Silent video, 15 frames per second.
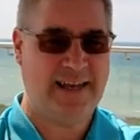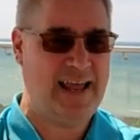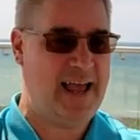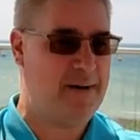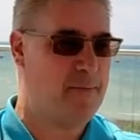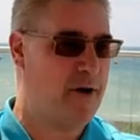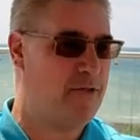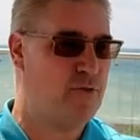Today
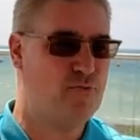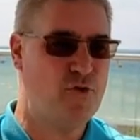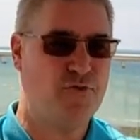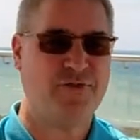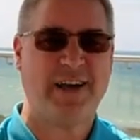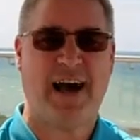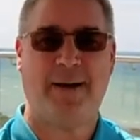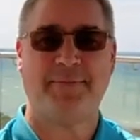I'm on the
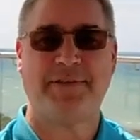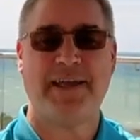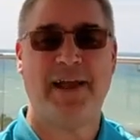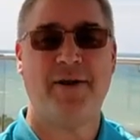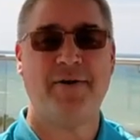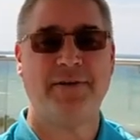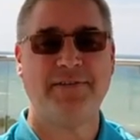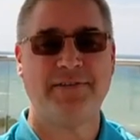rooftop
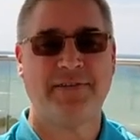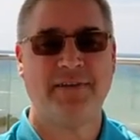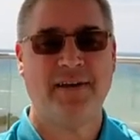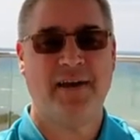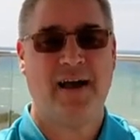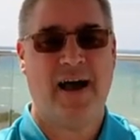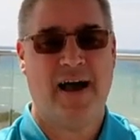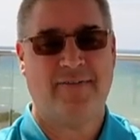terrace.
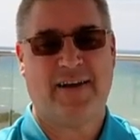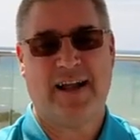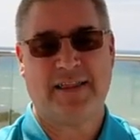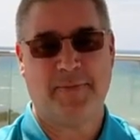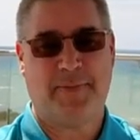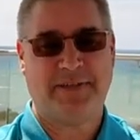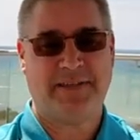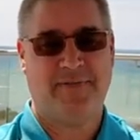I've got
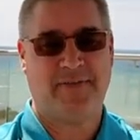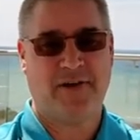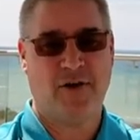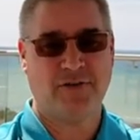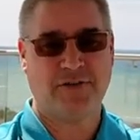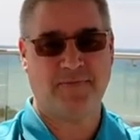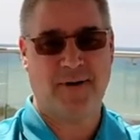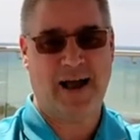the Pacific
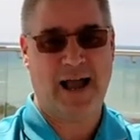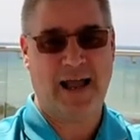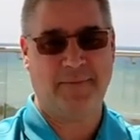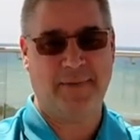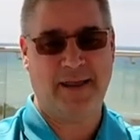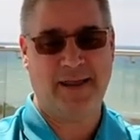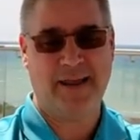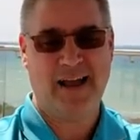Ocean behind
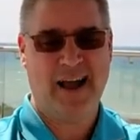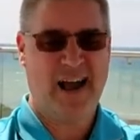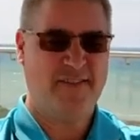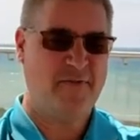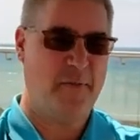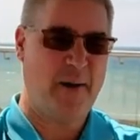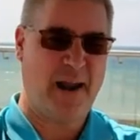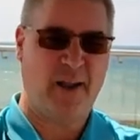me. I
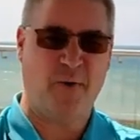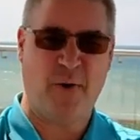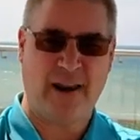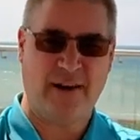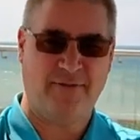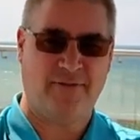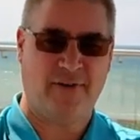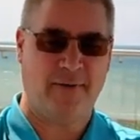have a bottle of
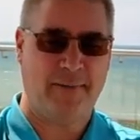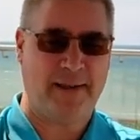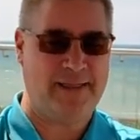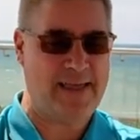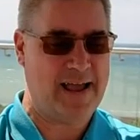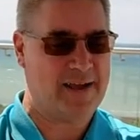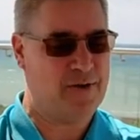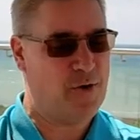wine in front of me,
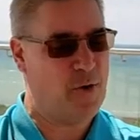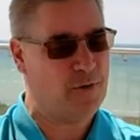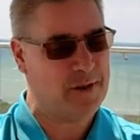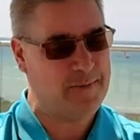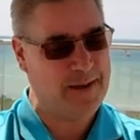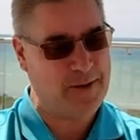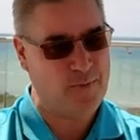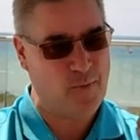and that could
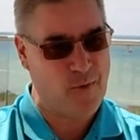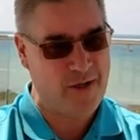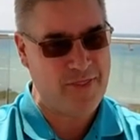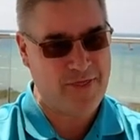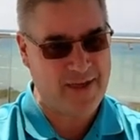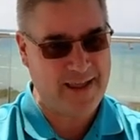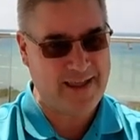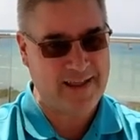only mean
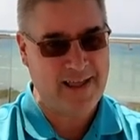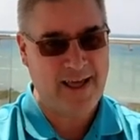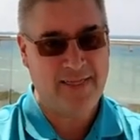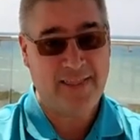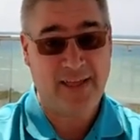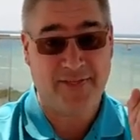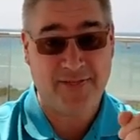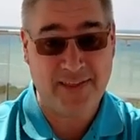one
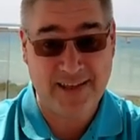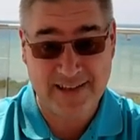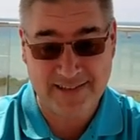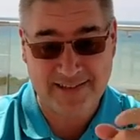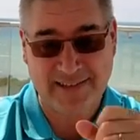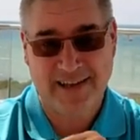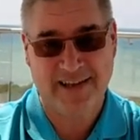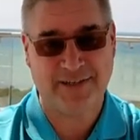thing, that
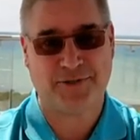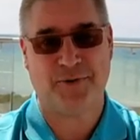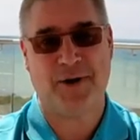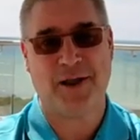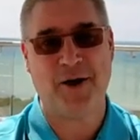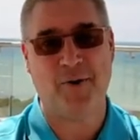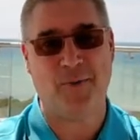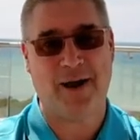this is
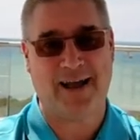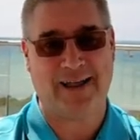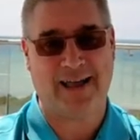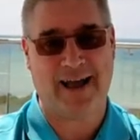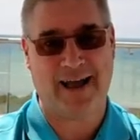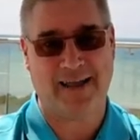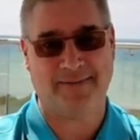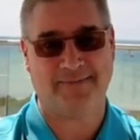Gringo Wine
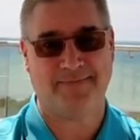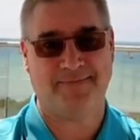Guy.